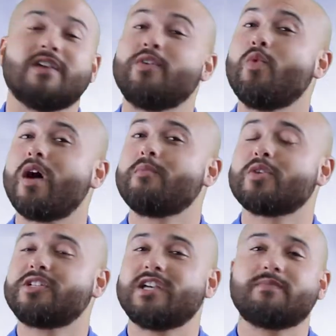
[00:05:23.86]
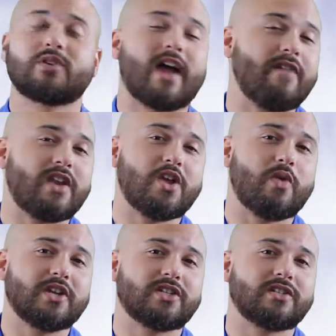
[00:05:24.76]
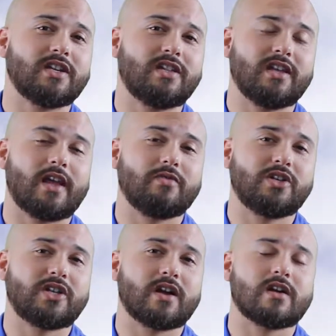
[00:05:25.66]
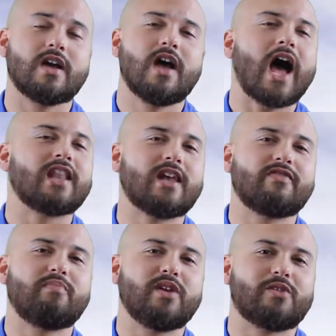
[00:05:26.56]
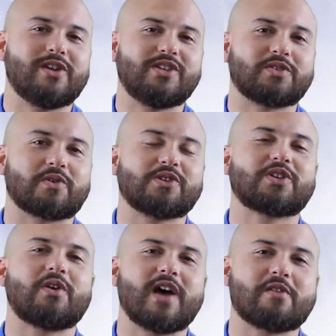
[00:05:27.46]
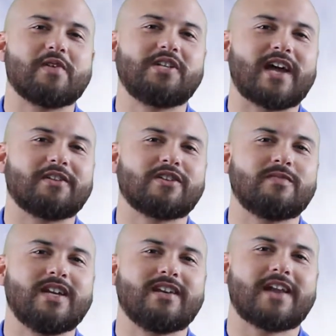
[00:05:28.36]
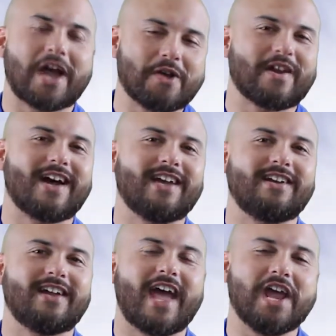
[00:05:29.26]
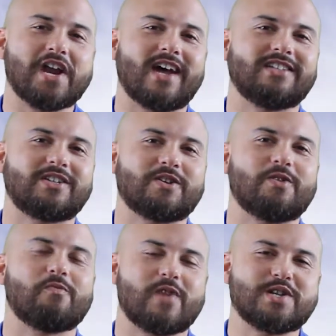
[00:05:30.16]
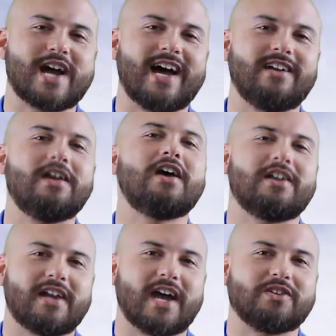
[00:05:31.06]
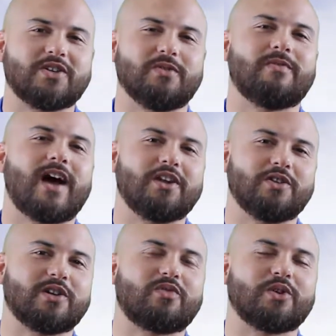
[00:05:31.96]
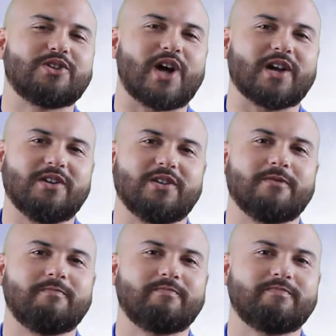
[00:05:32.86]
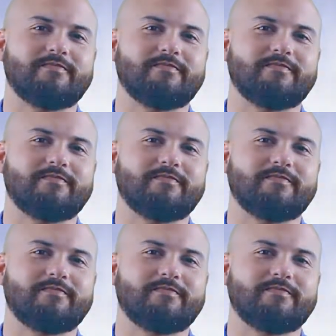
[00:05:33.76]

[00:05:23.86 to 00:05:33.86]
If you want more tips or have any questions on anything that we shared, I'd love to be a resource. Go ahead and reach out to me, 909-890-1992. I do look forward to talking to you.